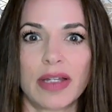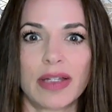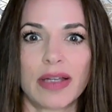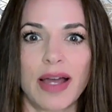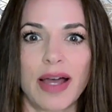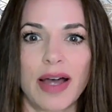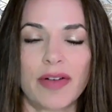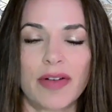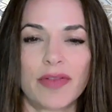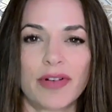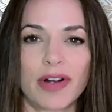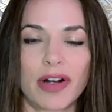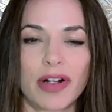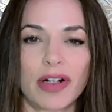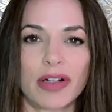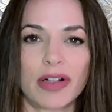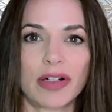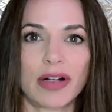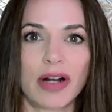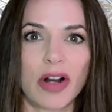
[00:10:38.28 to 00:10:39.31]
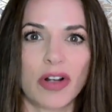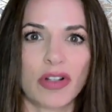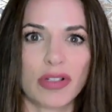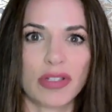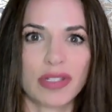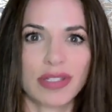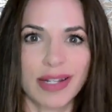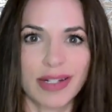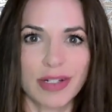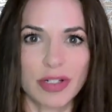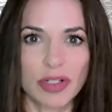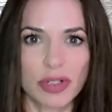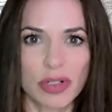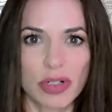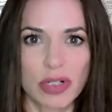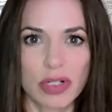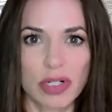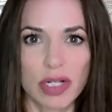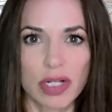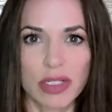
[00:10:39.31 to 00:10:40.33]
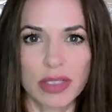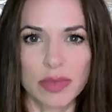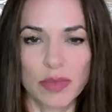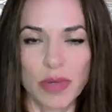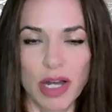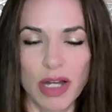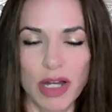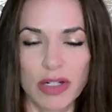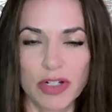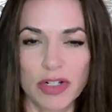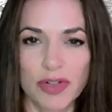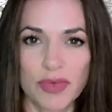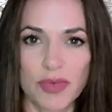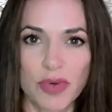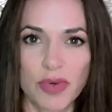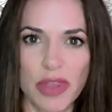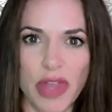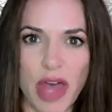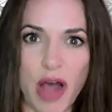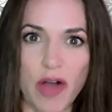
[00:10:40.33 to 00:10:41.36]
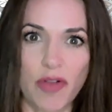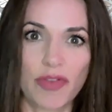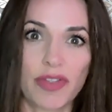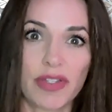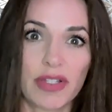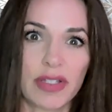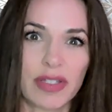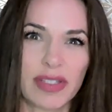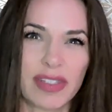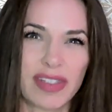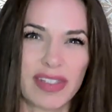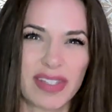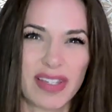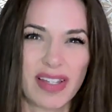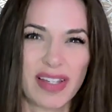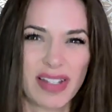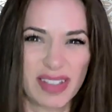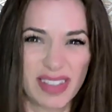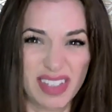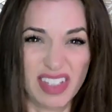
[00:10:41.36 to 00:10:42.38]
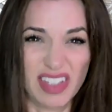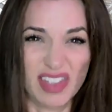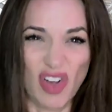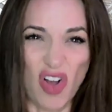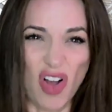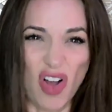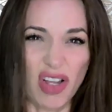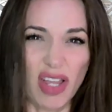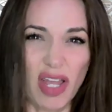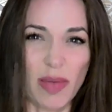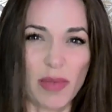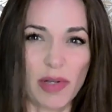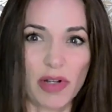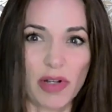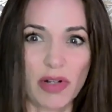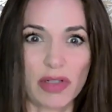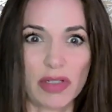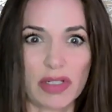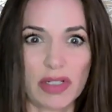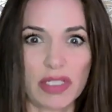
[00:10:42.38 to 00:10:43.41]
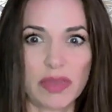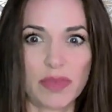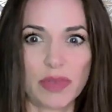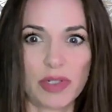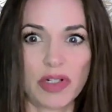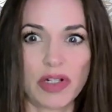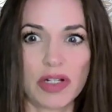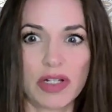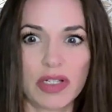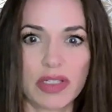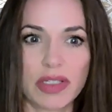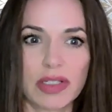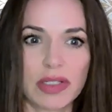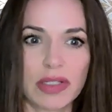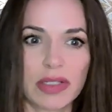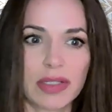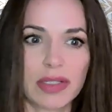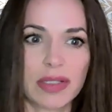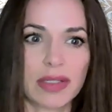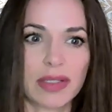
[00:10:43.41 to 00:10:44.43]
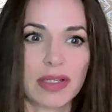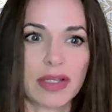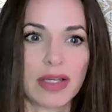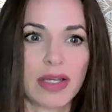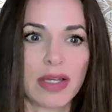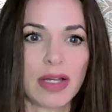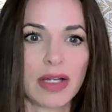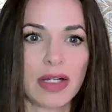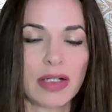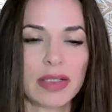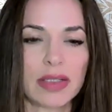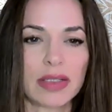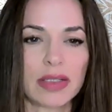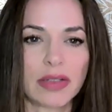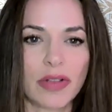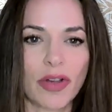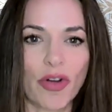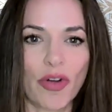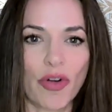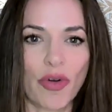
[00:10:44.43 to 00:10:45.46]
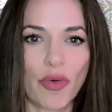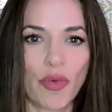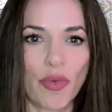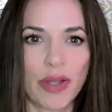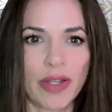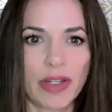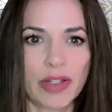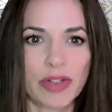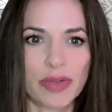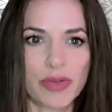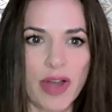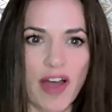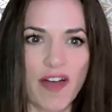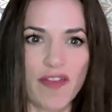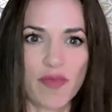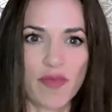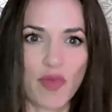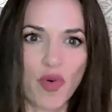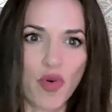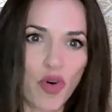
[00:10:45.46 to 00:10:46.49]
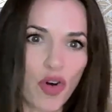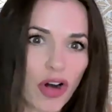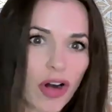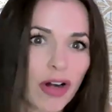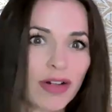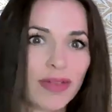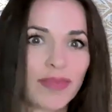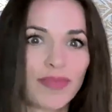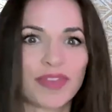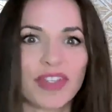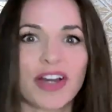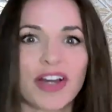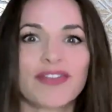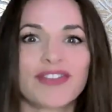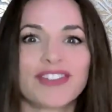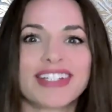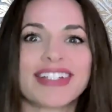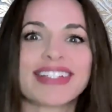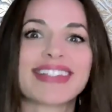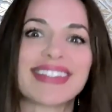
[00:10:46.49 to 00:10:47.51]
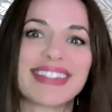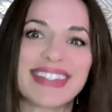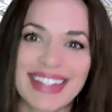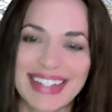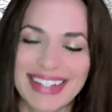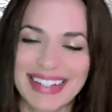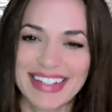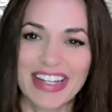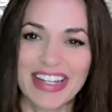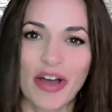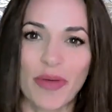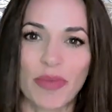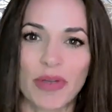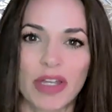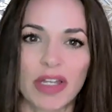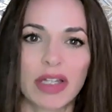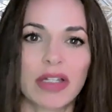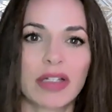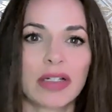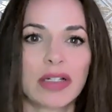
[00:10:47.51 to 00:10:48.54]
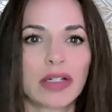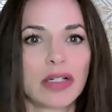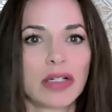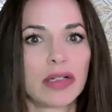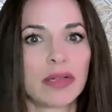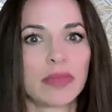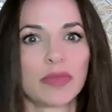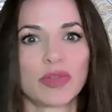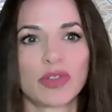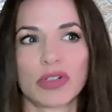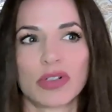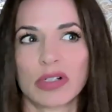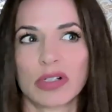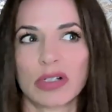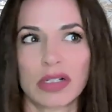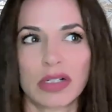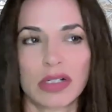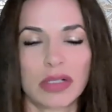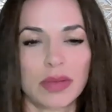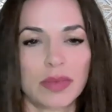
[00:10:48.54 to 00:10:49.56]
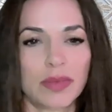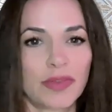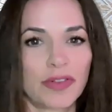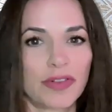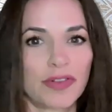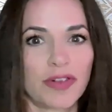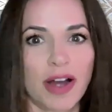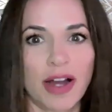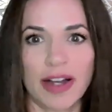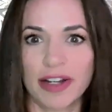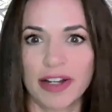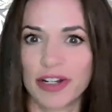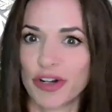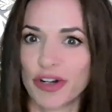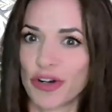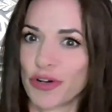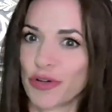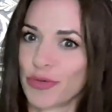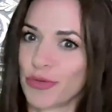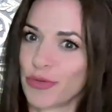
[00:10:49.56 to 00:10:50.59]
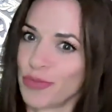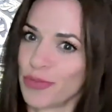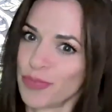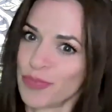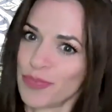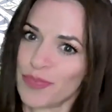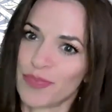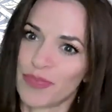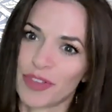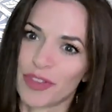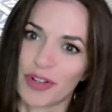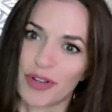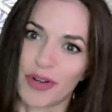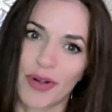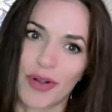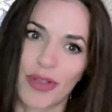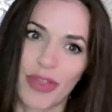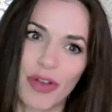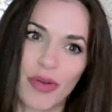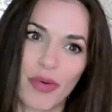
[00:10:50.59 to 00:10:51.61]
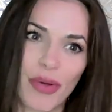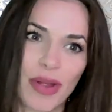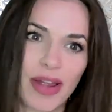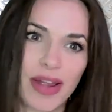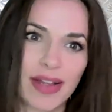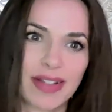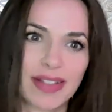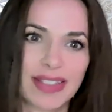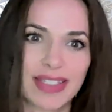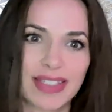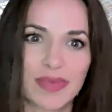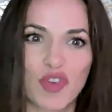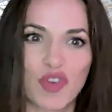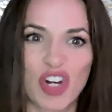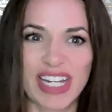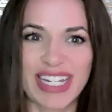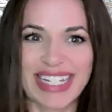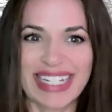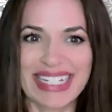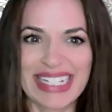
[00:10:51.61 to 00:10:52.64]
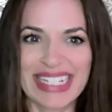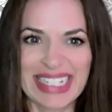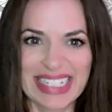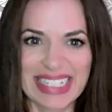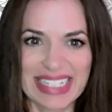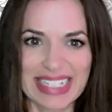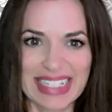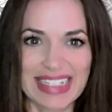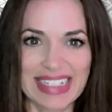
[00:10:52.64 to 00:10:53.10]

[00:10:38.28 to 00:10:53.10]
have our center as much without these alchemical experiences. So we do have more of this incoming, more fire, earthquakes, more heat